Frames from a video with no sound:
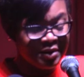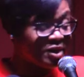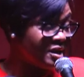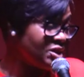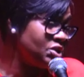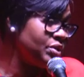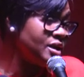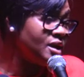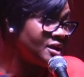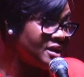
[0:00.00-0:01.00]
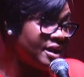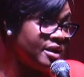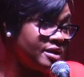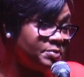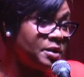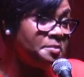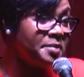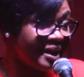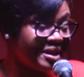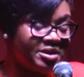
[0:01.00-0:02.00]
because he's doing nothing else but
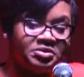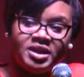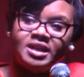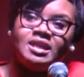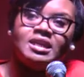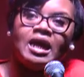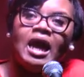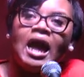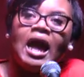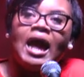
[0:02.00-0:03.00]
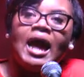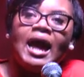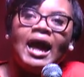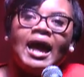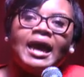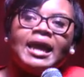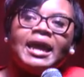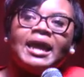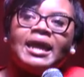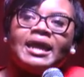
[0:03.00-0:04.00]
masquerading, I,